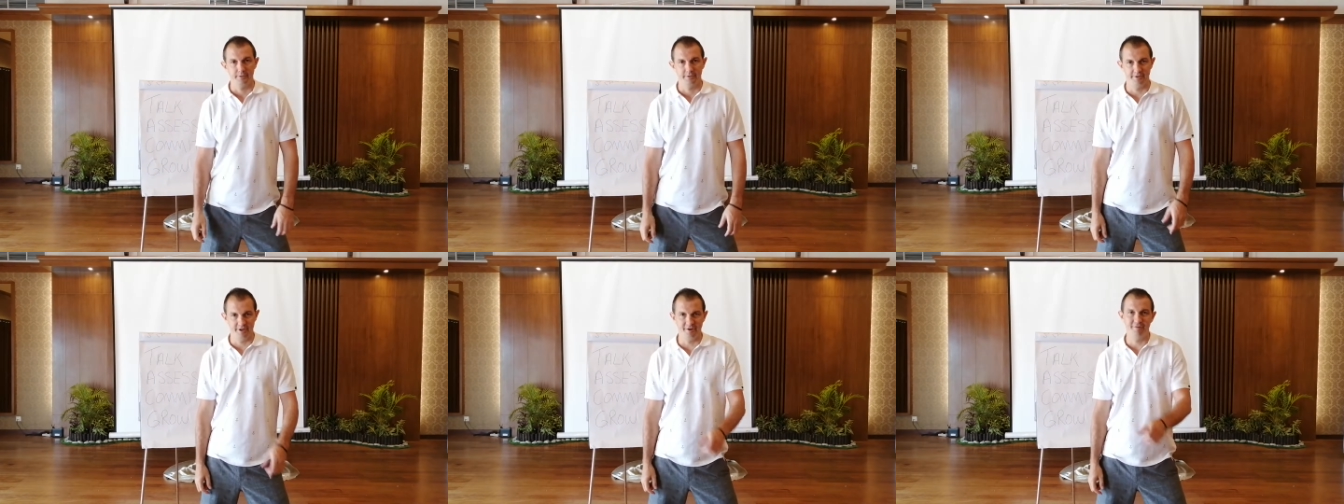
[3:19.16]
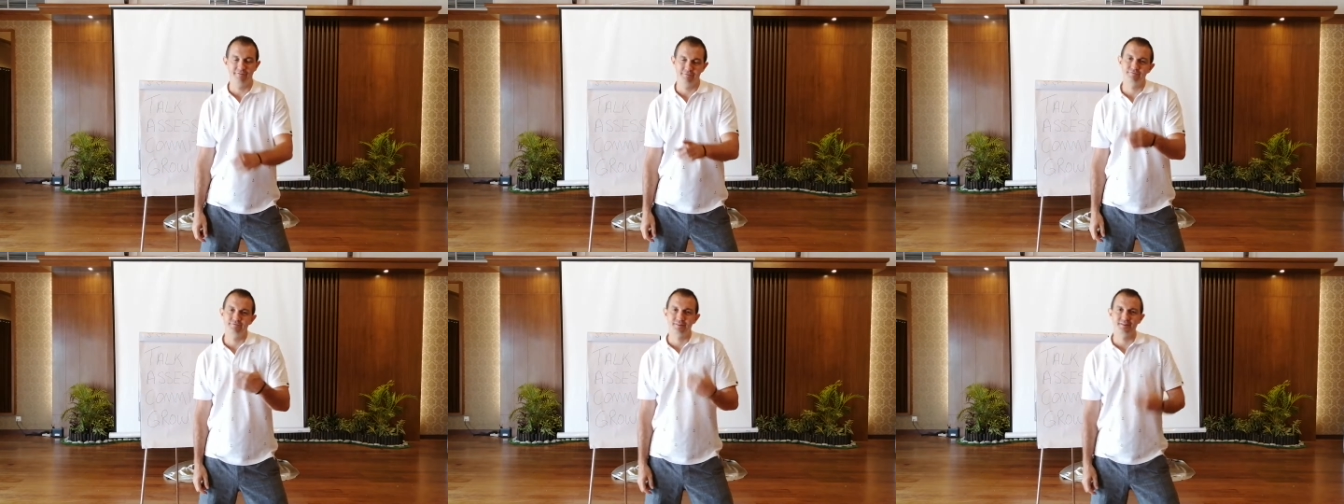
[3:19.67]
You know,
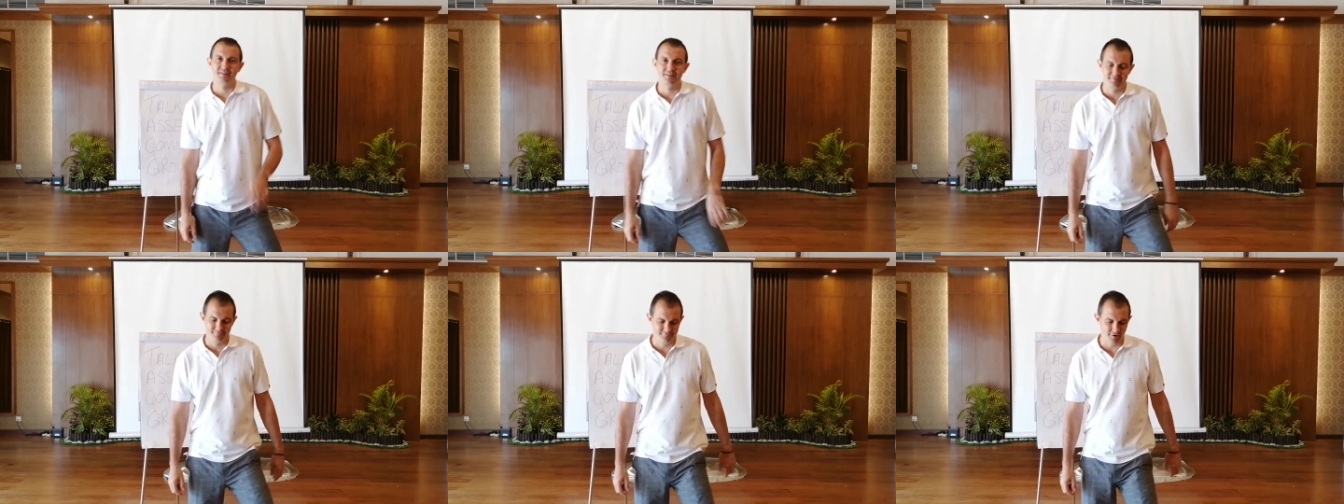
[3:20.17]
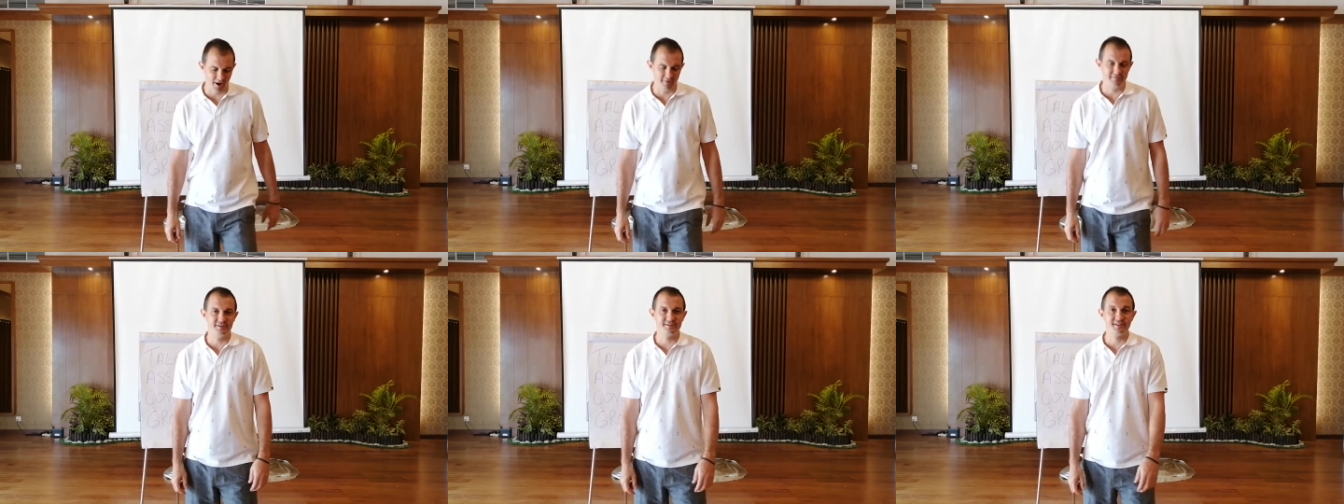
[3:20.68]

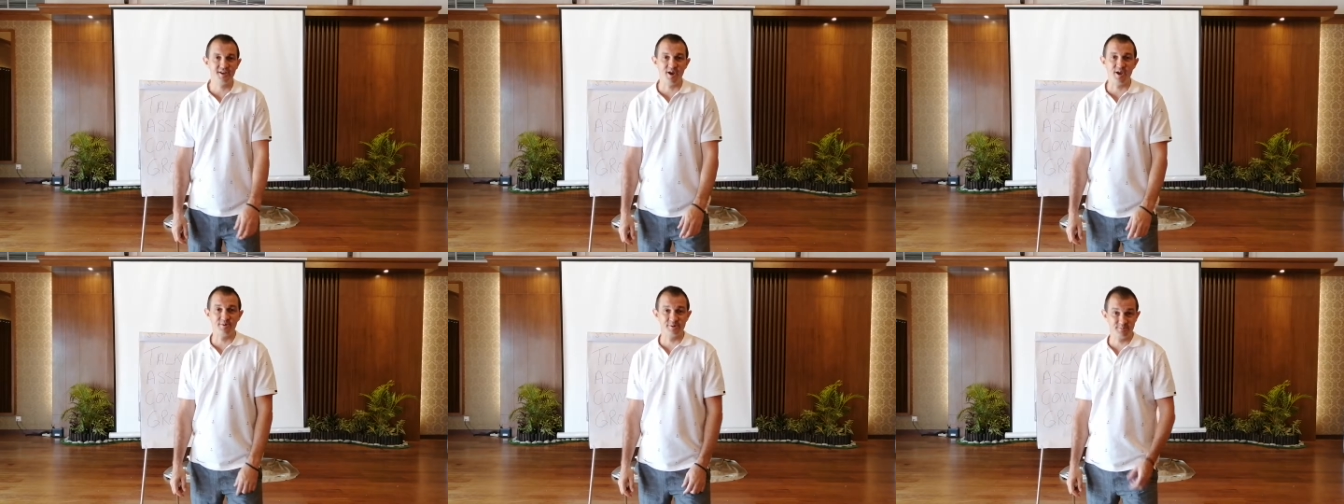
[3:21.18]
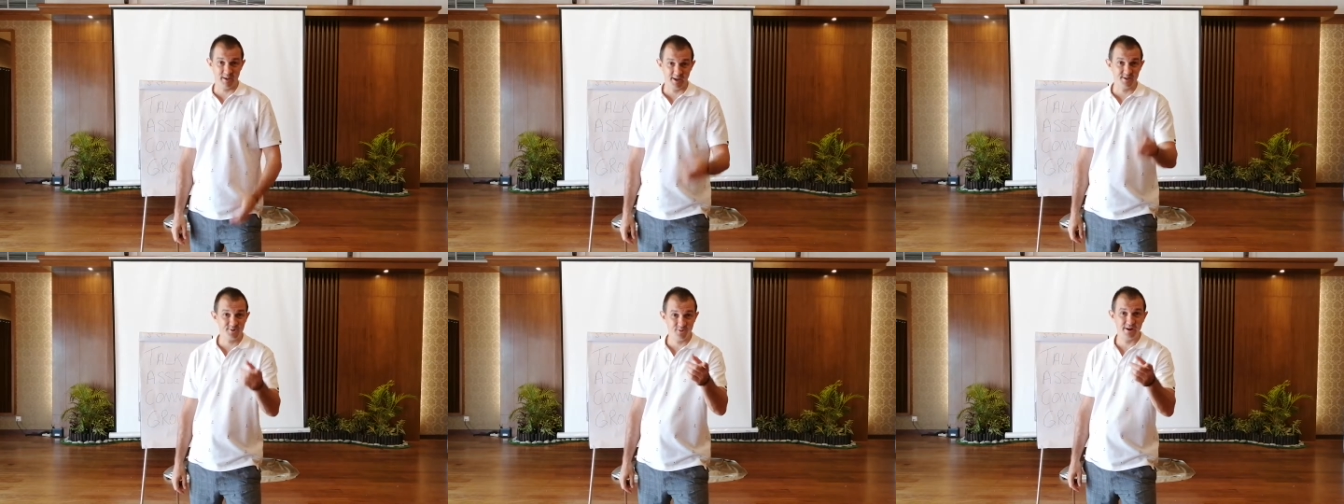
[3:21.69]
5 years ago, he was
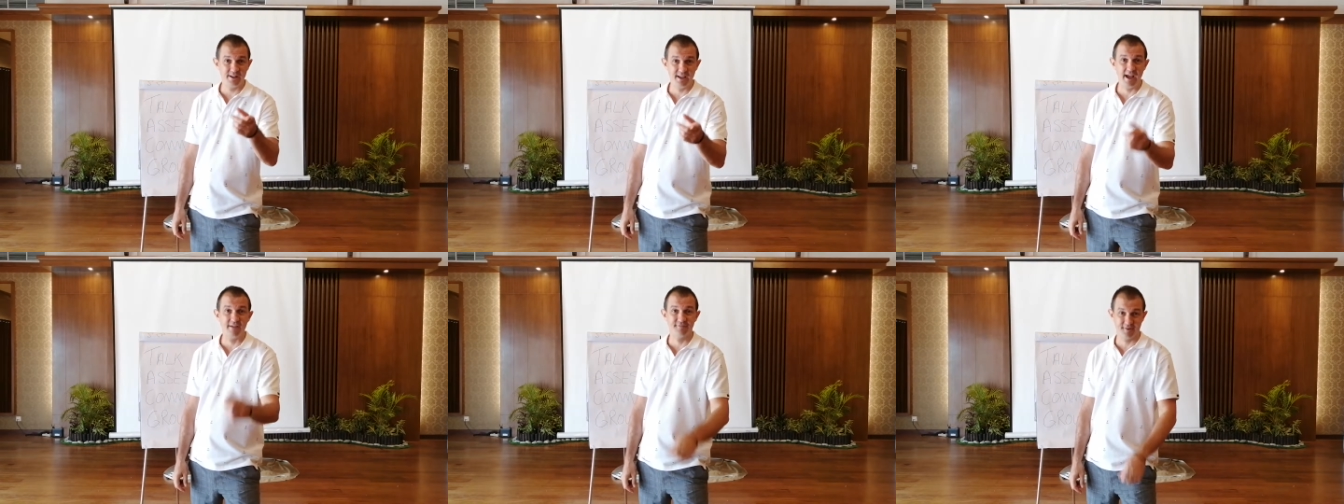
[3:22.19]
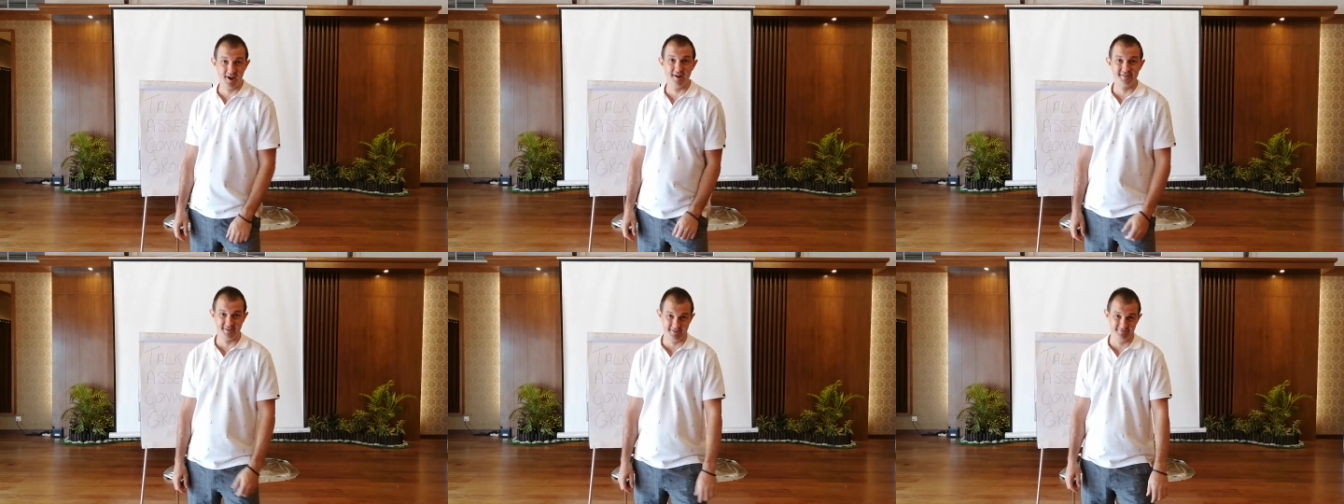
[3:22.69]
paying 20K for
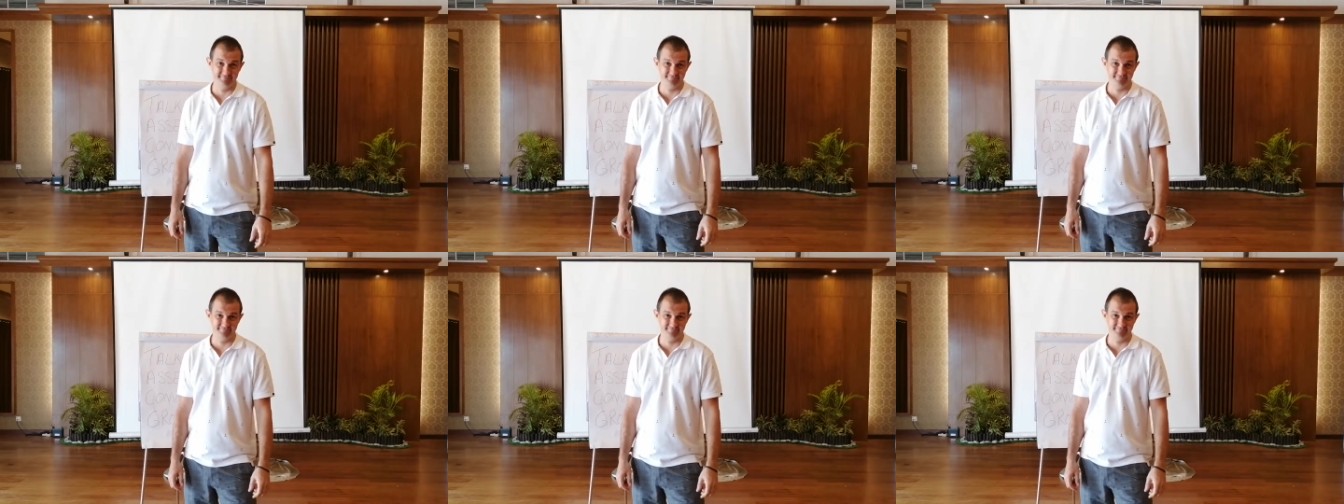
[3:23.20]
coaching.